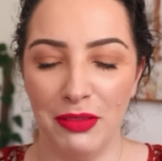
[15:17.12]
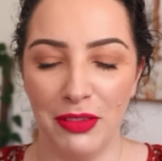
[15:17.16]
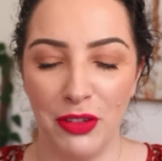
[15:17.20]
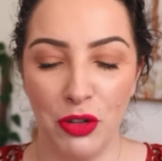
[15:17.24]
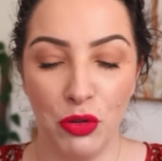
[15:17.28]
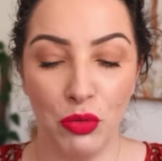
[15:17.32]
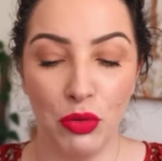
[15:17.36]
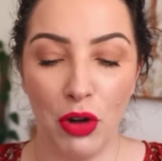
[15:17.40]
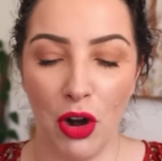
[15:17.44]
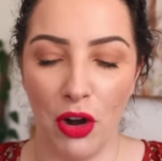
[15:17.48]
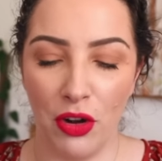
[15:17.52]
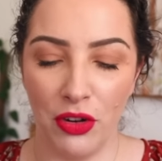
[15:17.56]

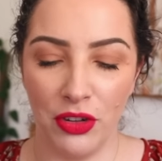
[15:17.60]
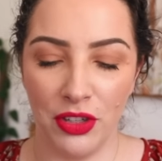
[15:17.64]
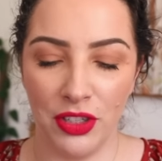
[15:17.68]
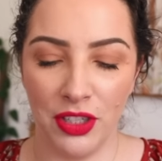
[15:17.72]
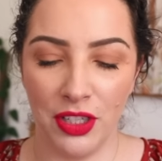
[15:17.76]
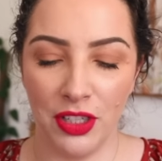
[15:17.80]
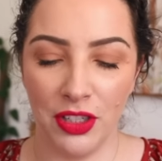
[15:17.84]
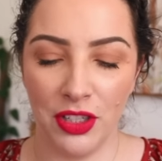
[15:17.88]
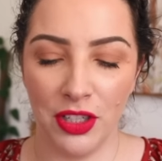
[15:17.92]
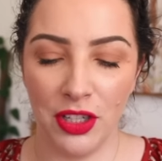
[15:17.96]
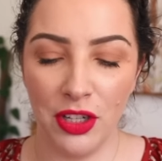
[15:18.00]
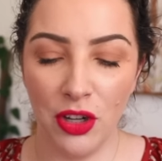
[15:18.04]

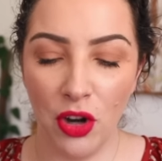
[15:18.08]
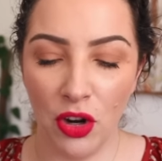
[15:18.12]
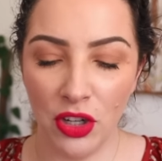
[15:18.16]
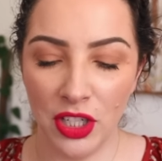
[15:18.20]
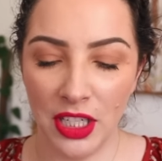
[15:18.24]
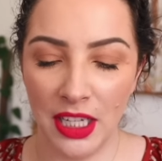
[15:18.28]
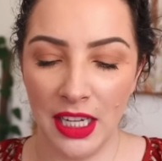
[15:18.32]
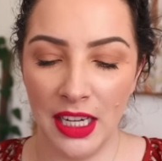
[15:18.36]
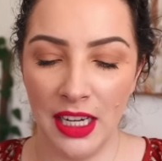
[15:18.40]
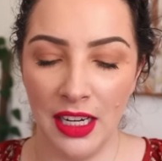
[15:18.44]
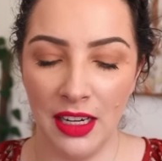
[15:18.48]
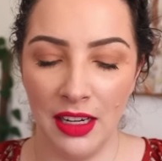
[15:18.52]
gross,
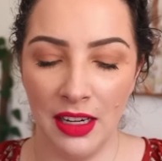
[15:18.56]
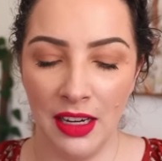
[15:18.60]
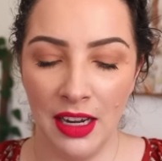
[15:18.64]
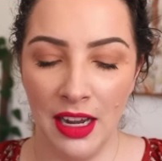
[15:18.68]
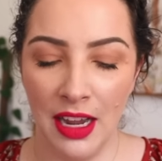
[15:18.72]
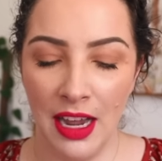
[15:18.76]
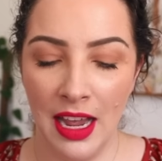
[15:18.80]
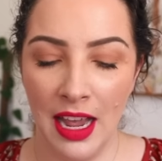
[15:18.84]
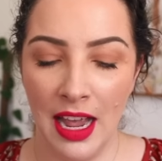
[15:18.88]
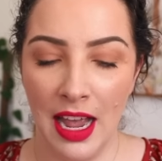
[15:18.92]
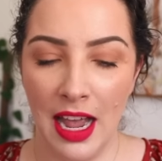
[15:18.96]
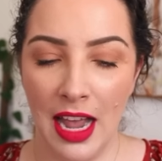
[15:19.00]
snotty.
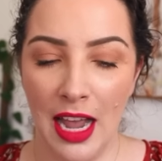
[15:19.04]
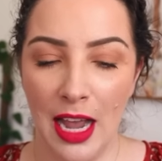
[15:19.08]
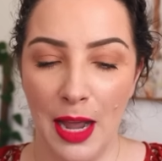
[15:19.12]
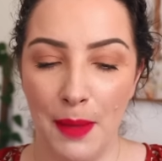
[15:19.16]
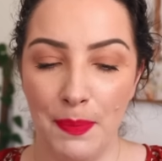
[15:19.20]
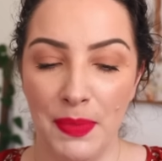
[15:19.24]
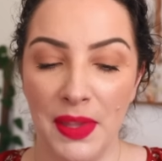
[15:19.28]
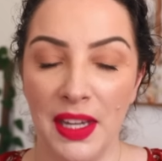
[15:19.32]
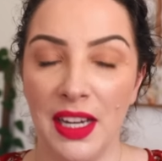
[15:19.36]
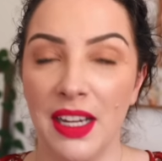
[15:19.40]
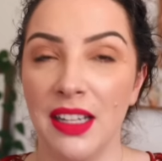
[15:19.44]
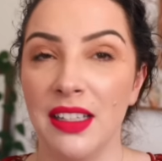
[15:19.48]

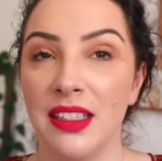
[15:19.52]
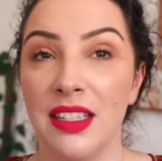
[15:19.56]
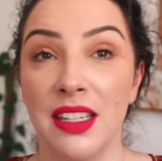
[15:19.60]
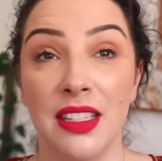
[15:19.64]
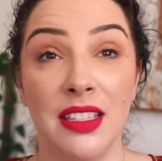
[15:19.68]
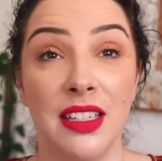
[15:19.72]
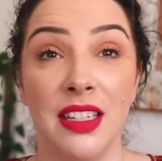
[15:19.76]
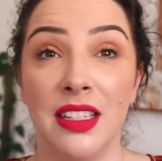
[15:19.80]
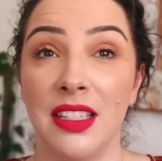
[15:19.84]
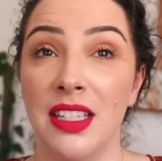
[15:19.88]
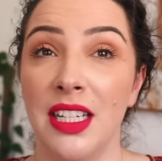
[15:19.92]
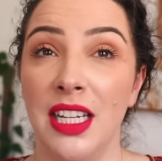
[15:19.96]
The
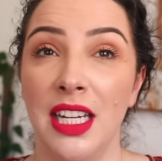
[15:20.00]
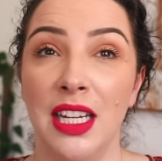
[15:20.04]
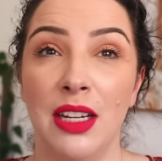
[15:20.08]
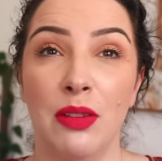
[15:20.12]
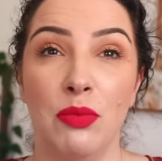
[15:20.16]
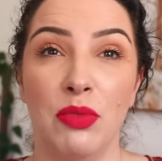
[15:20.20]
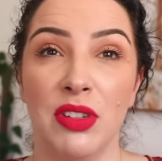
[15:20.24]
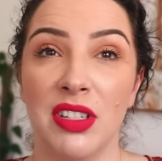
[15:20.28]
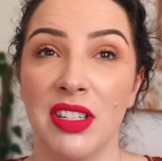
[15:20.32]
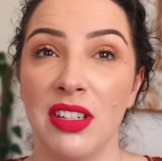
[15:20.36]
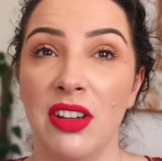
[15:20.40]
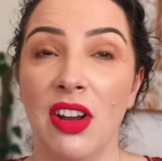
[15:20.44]
consistency
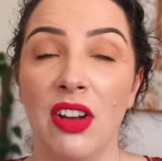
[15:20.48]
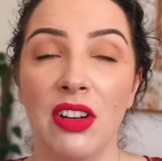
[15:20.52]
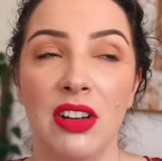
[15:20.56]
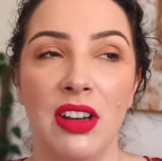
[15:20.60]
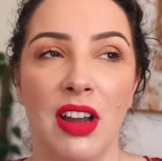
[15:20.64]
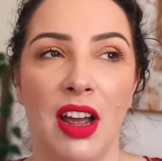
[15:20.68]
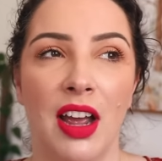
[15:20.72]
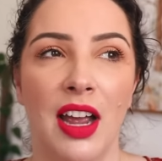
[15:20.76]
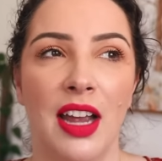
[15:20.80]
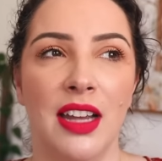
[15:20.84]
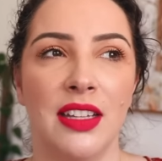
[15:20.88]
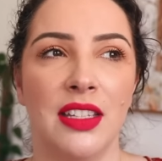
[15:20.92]
was not
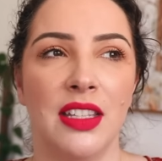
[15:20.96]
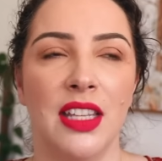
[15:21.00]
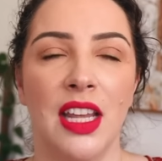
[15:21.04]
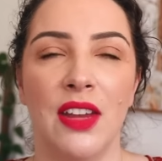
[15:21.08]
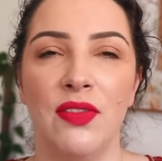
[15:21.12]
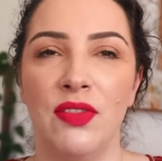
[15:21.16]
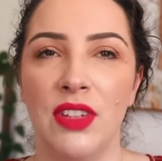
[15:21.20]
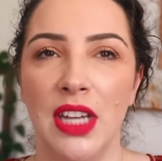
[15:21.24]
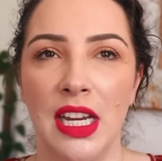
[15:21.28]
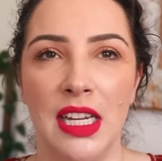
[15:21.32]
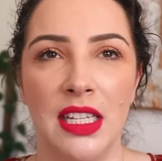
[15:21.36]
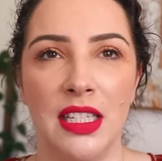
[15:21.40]
nice.
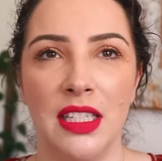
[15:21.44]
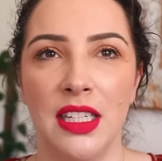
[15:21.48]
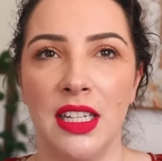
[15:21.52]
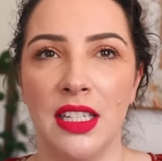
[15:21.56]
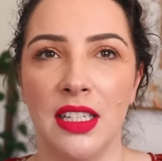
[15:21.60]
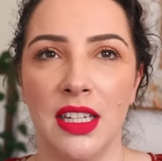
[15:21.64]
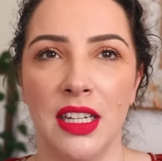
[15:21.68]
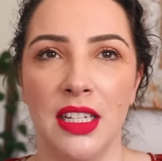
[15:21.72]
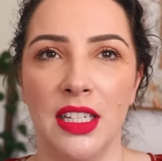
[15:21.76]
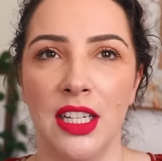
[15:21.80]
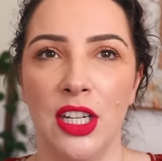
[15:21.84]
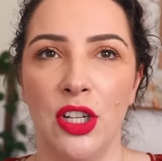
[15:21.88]
They've
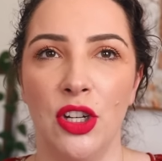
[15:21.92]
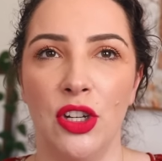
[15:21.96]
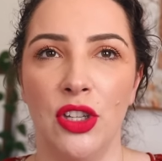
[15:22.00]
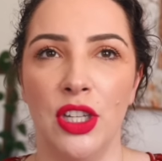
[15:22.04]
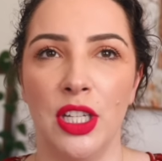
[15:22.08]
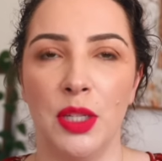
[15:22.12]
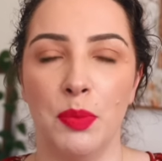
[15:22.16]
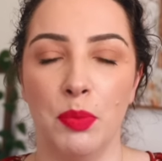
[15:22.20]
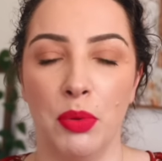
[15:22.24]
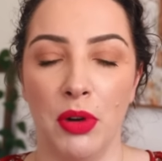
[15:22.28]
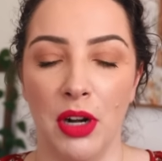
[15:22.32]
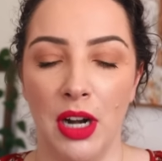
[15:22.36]
discontinued
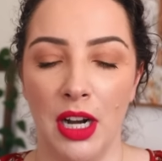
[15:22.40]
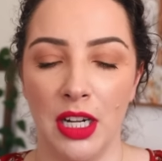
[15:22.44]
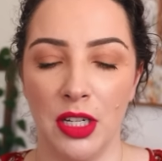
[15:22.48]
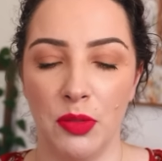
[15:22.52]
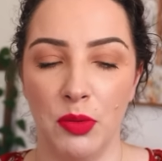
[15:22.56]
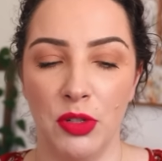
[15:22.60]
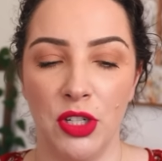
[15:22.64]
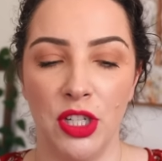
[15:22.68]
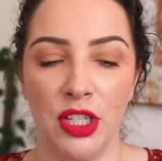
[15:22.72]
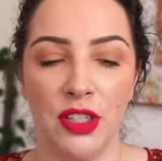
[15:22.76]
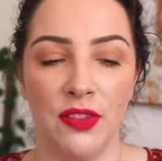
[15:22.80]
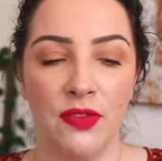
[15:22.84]
this product,
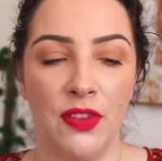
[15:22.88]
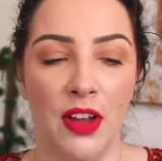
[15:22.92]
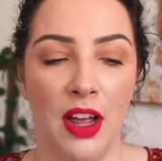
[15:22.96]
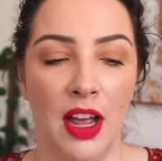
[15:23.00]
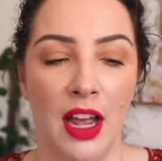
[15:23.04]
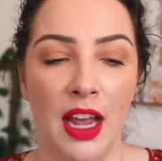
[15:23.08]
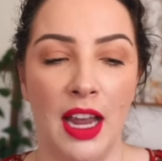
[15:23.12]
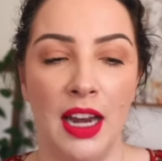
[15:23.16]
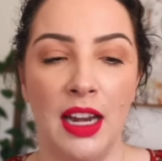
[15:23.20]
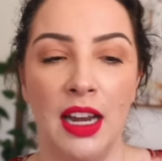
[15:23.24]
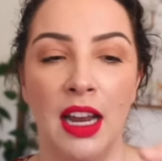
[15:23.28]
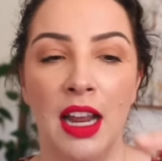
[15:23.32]
which is
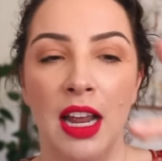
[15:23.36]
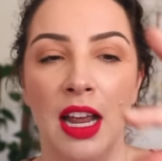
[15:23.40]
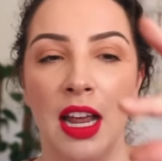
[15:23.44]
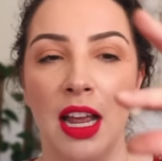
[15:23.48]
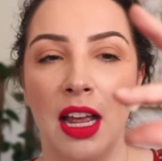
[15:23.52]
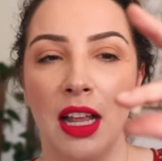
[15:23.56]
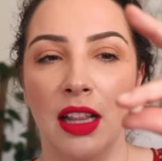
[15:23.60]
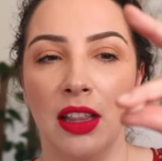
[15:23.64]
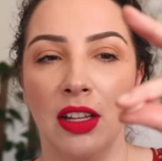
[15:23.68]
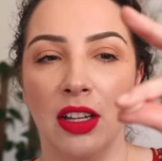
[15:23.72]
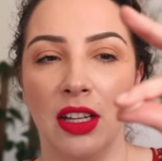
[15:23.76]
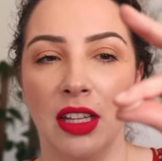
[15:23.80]
fine.
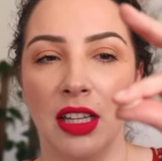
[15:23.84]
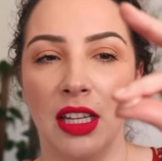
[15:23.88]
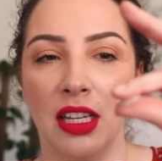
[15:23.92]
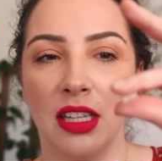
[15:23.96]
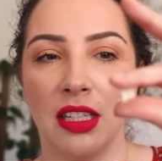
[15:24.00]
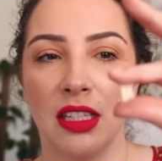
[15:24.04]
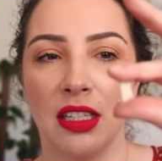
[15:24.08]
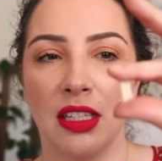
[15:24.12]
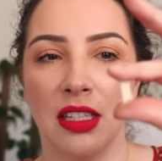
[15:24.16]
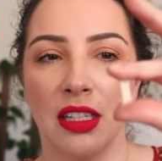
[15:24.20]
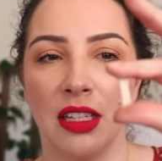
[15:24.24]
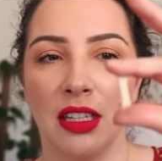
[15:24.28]
Look at
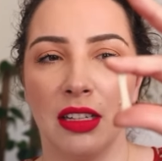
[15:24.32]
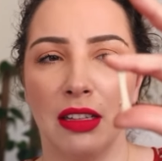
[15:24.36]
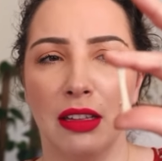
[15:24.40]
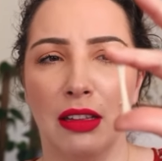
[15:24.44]
this.